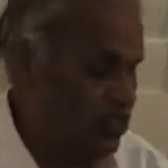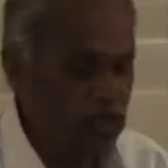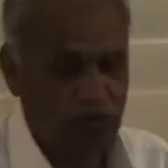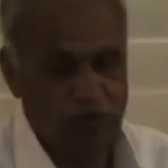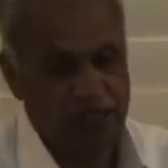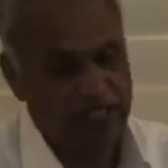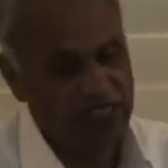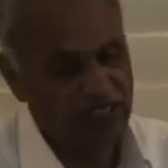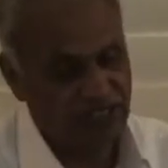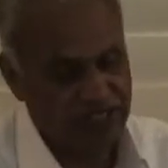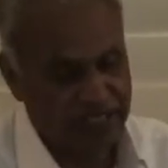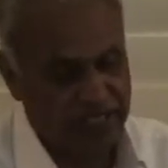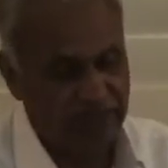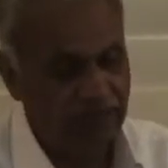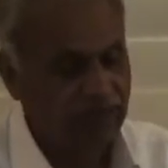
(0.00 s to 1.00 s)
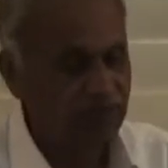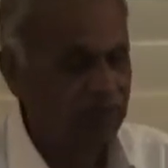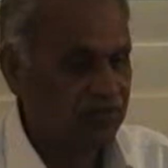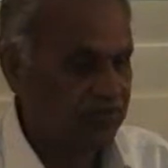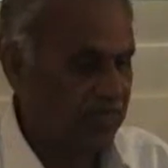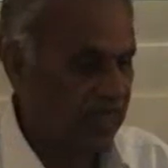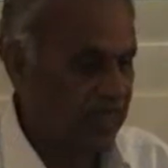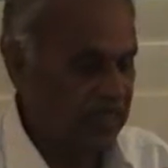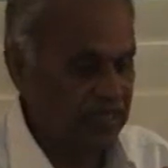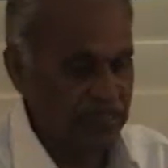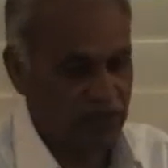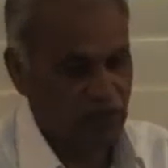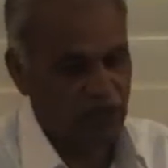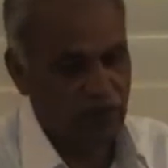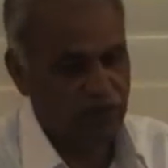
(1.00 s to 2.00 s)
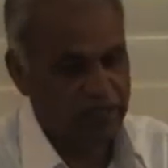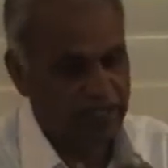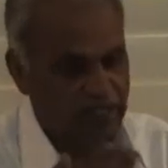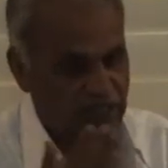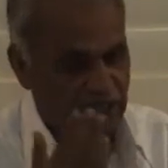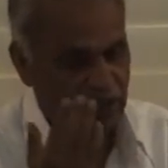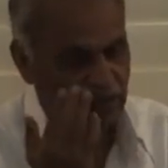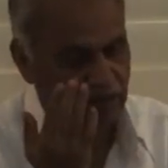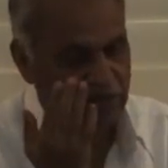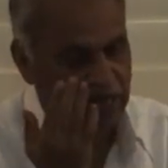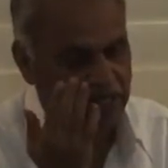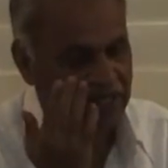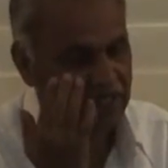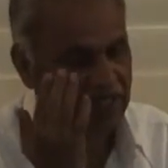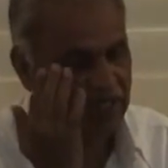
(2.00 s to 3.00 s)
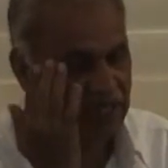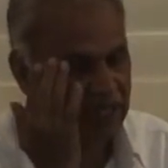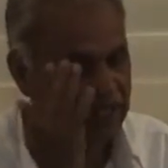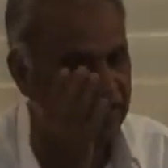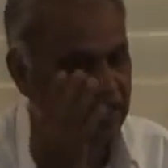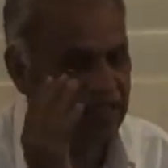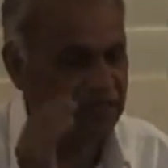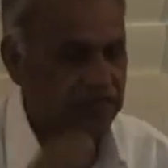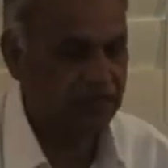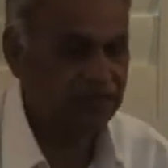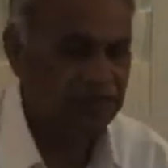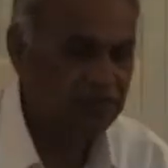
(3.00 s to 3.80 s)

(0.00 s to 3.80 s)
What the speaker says: we can say the eye is a combination of matter and energy.